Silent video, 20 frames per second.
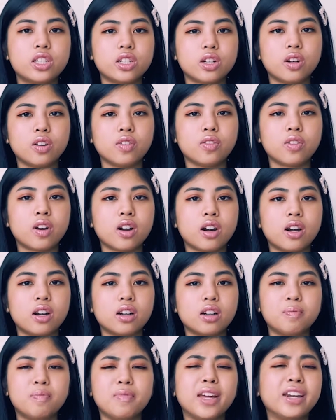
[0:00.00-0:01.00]
of our
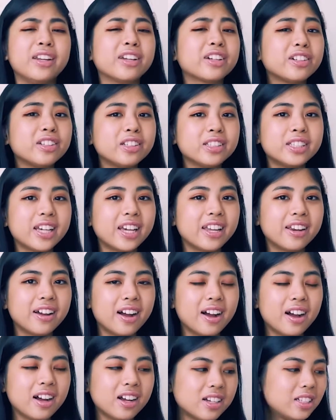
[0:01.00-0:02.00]
medical
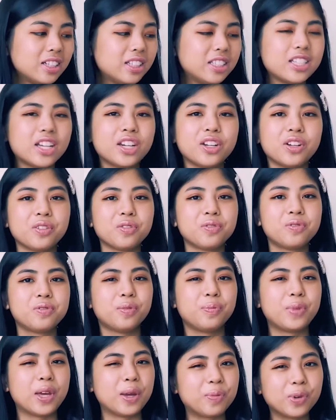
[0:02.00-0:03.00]
data instead of
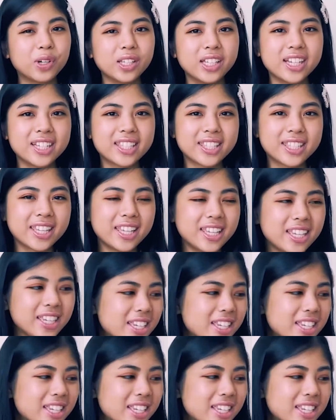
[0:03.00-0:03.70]
paperless.